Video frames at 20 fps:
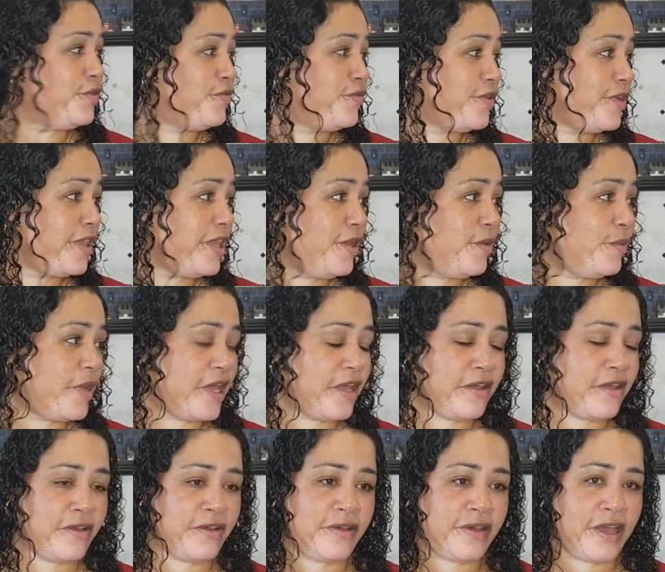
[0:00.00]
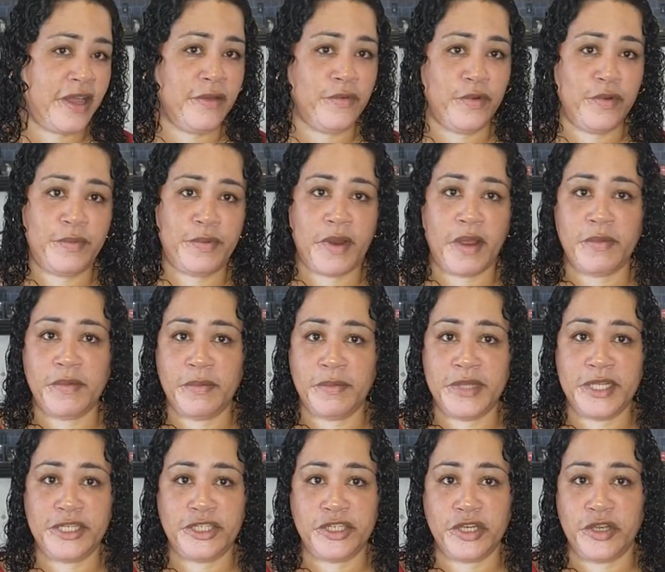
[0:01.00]
really well. I will
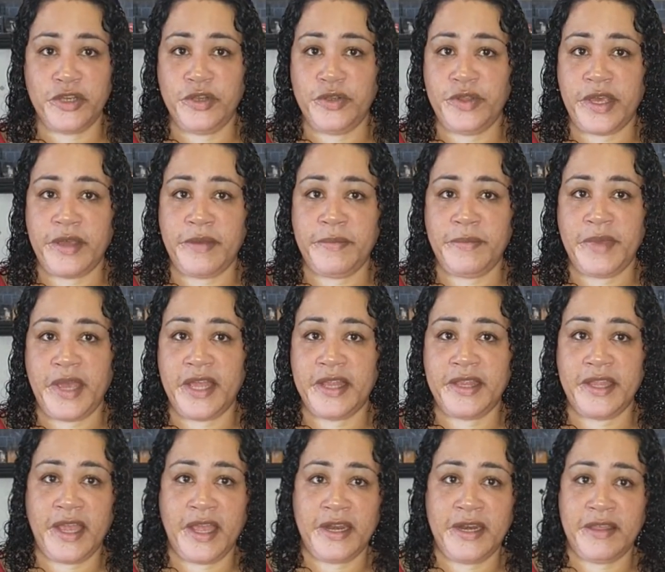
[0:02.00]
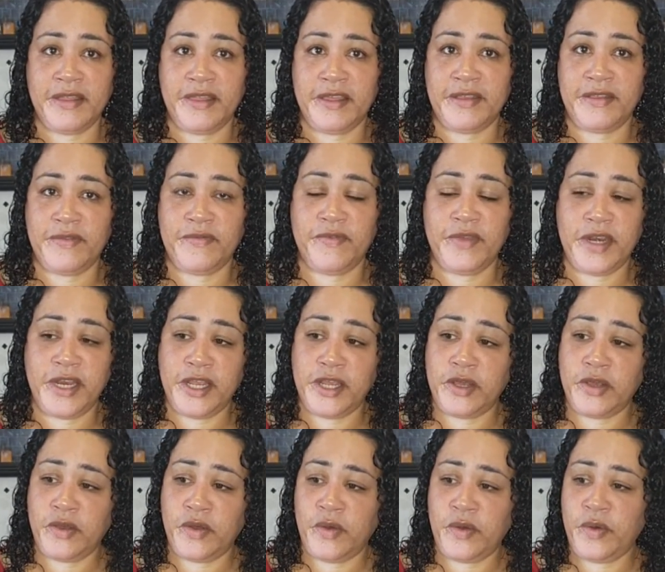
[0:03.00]
probably show you them at the end of this
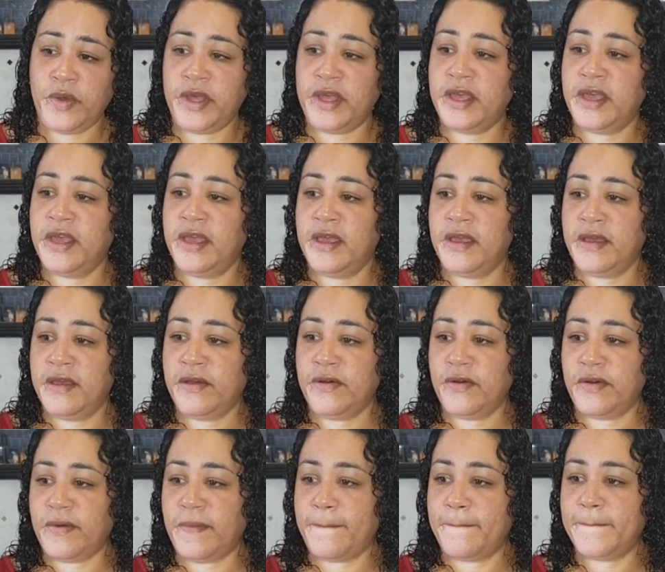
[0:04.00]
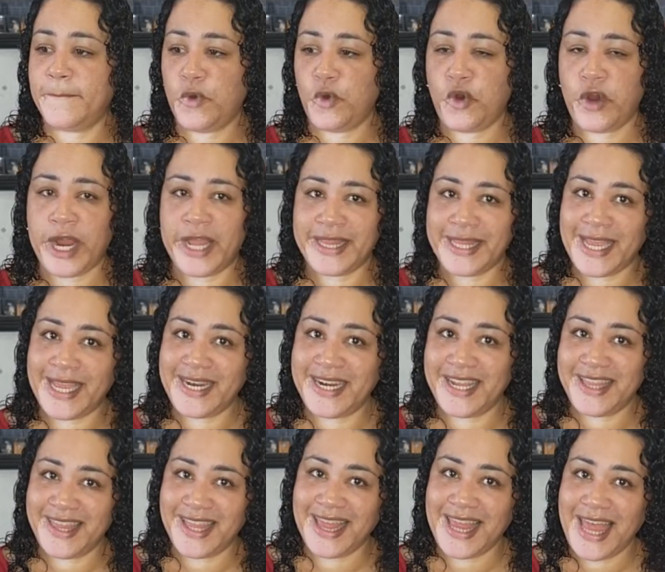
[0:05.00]
video or at the end
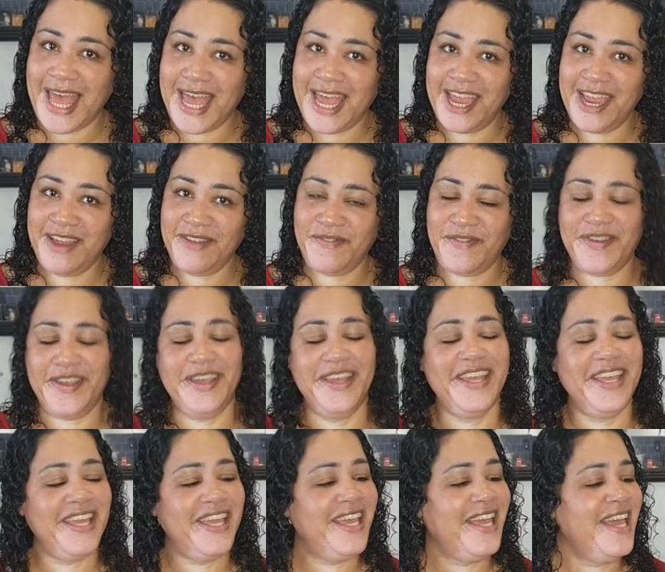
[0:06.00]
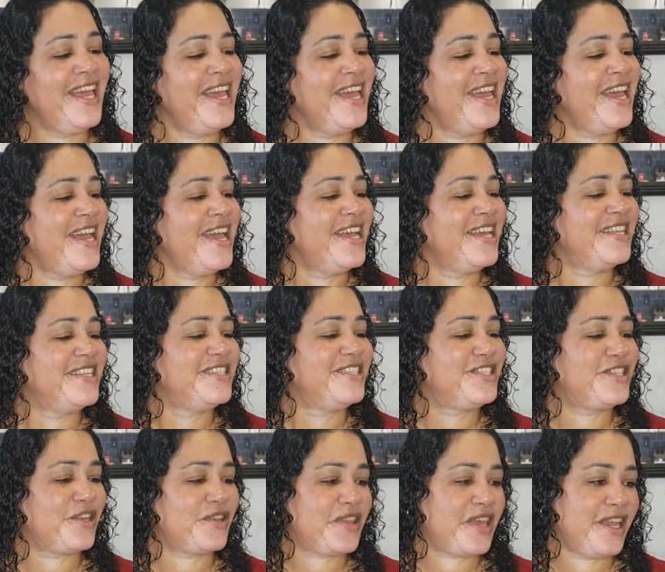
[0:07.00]
of the live
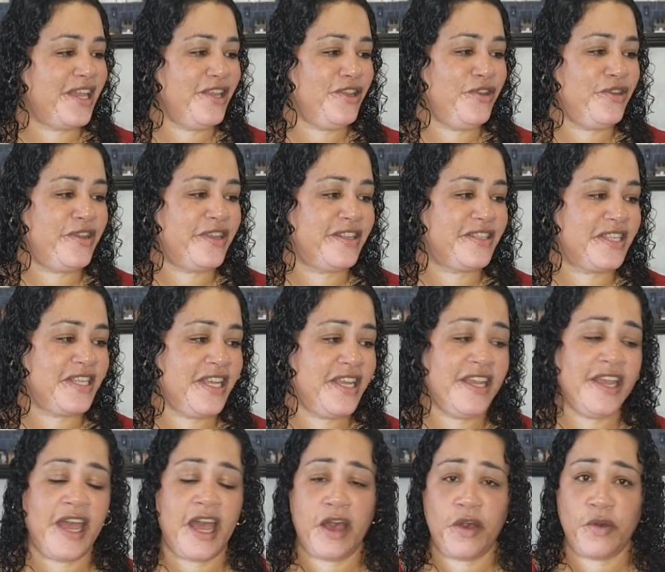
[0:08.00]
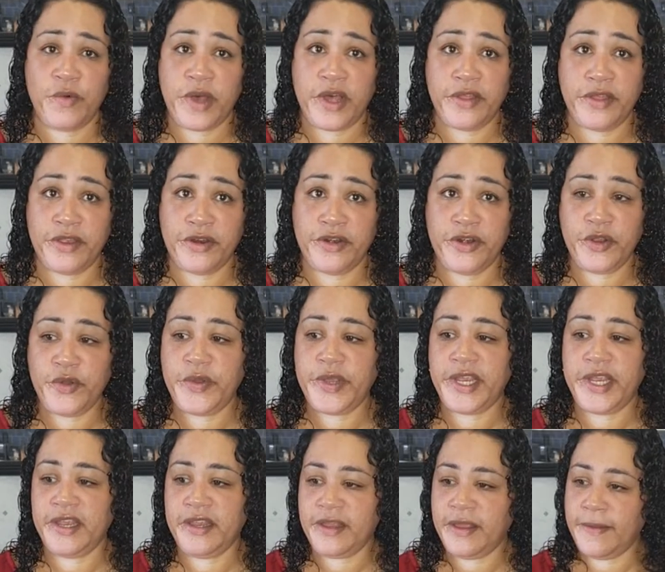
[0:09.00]
so that you can see how well they're
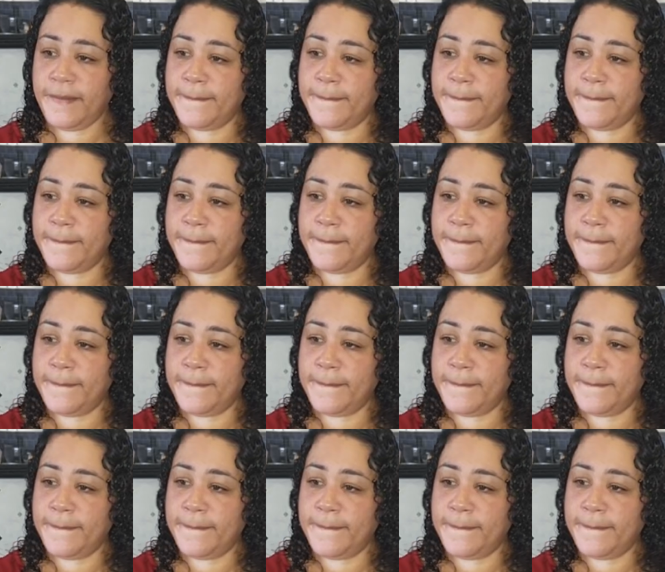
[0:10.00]
doing.